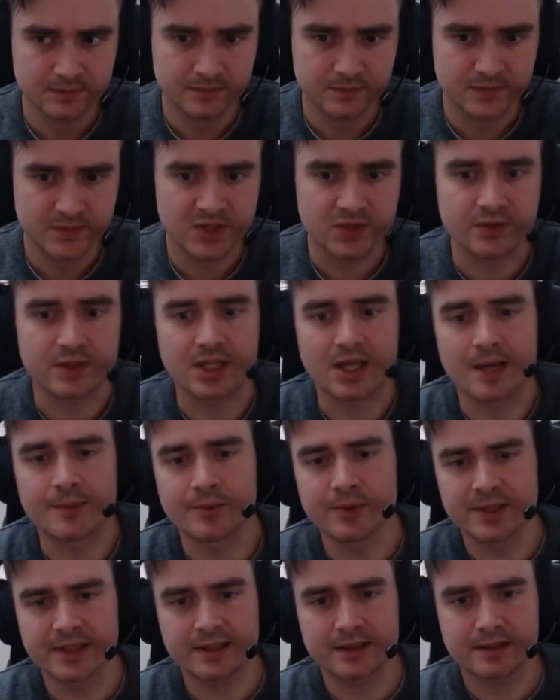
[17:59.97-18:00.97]
So yeah, I'm
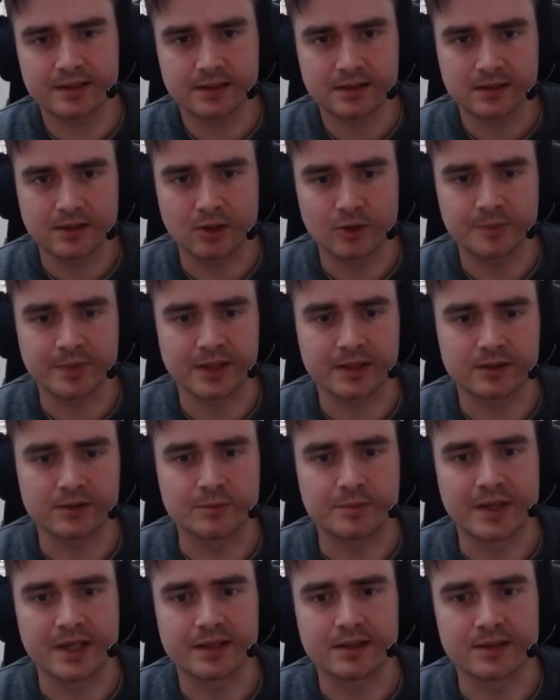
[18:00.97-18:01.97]
really hoping to
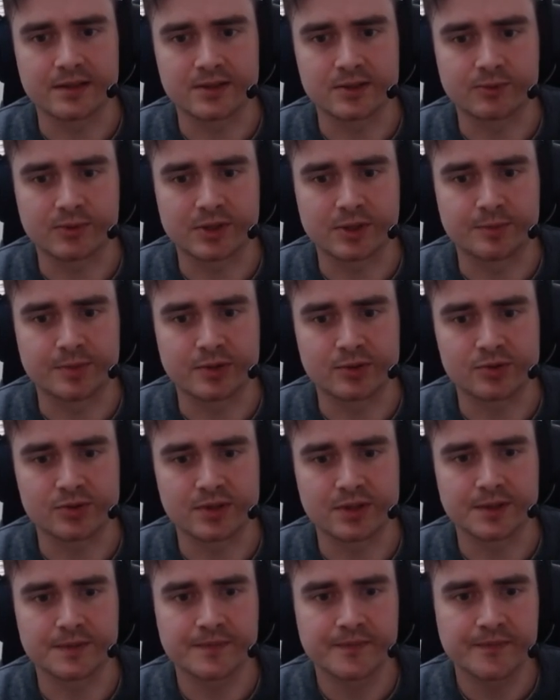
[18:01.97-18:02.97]
bait his Retribution here.